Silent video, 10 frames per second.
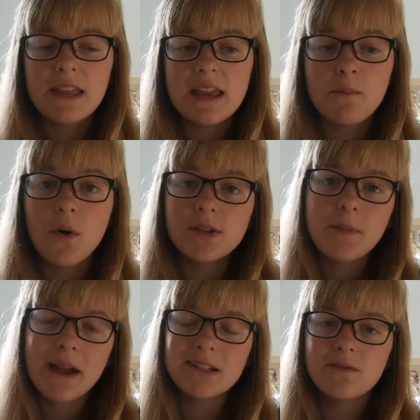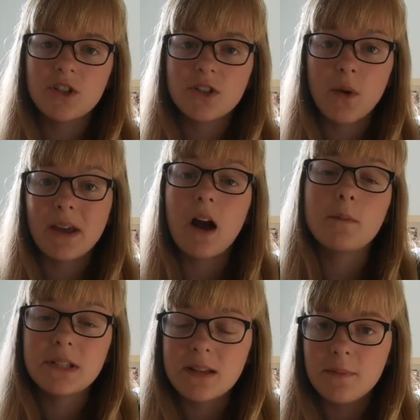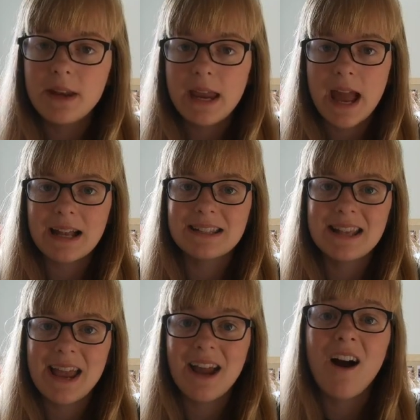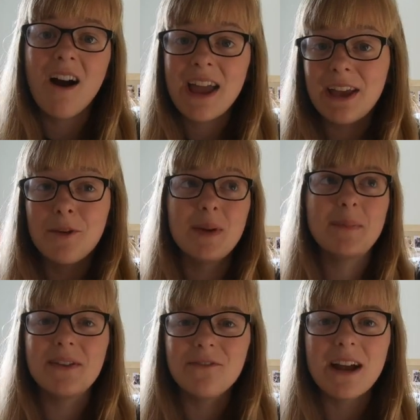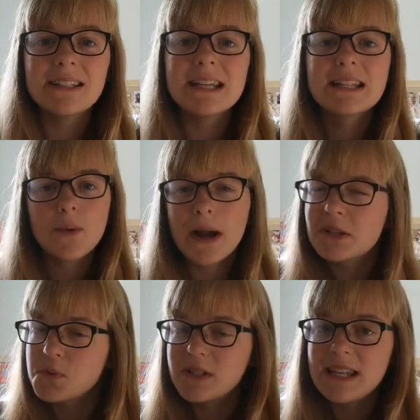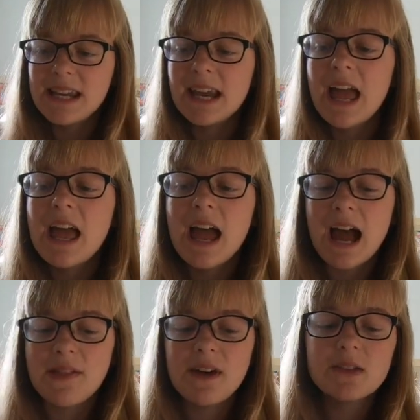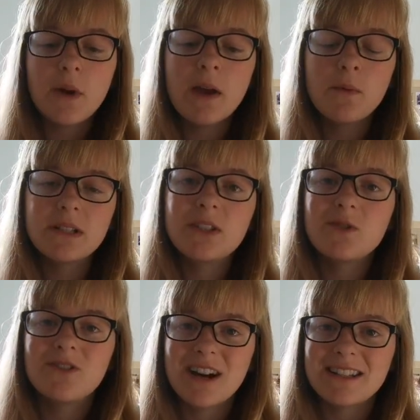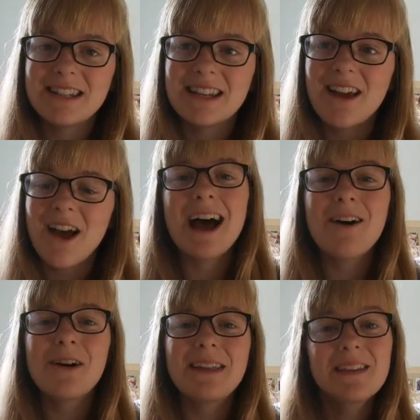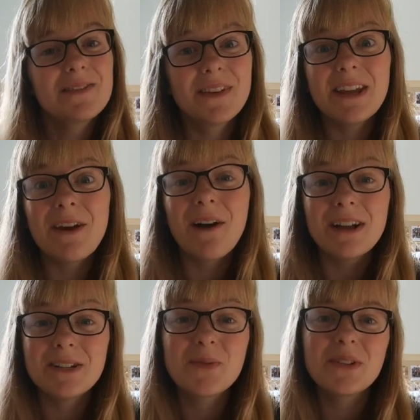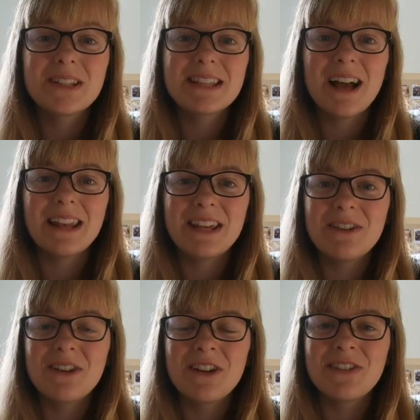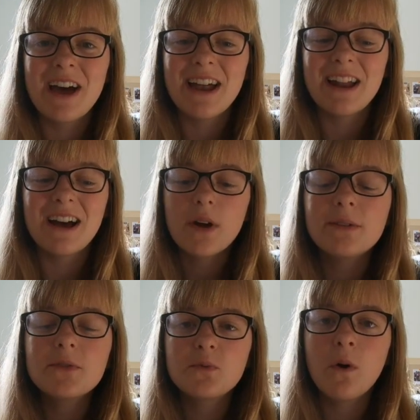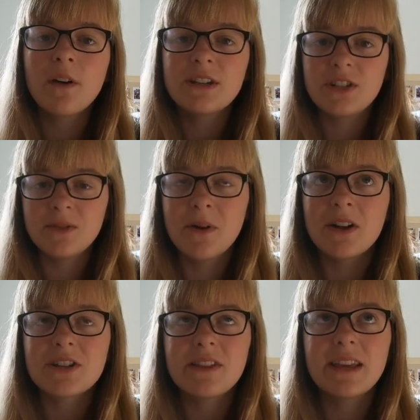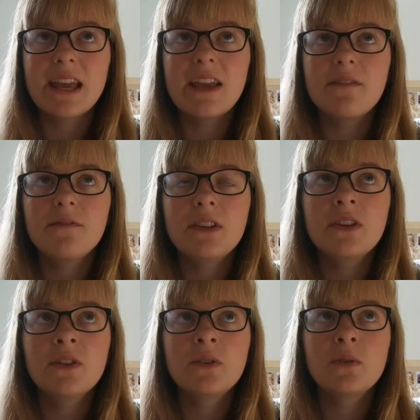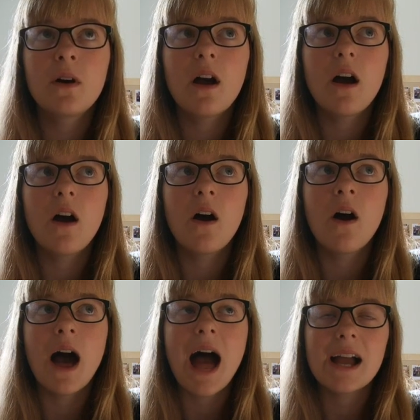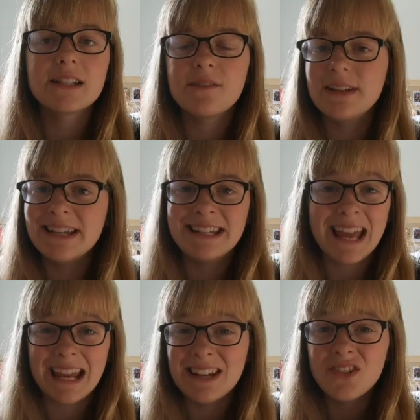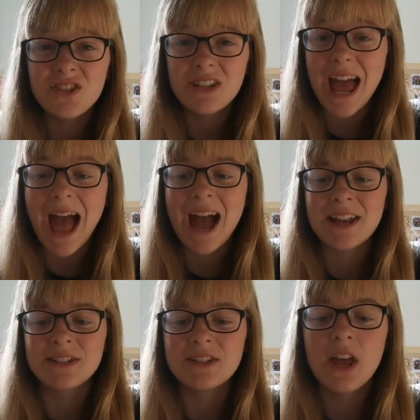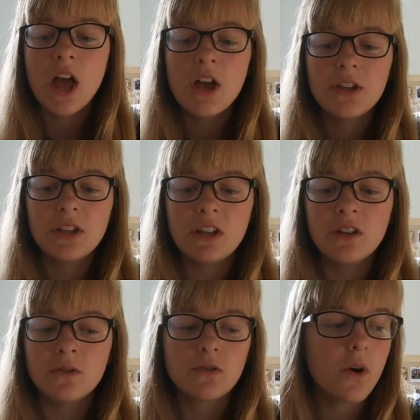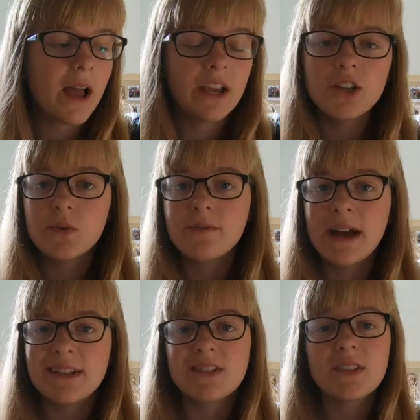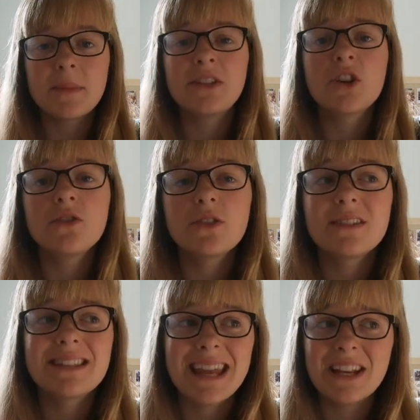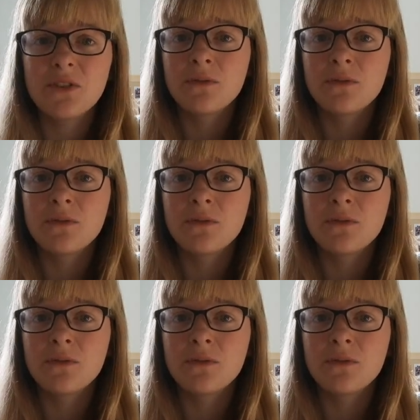the prospect of just going up to somebody and saying, Hi, can we be friends is quite daunting. And that's why I wanted to address it. Now, in this video, I just want to let you know that try not to worry too much. I think if you are actively engaged and you try and go to events, I mean, don't just stay in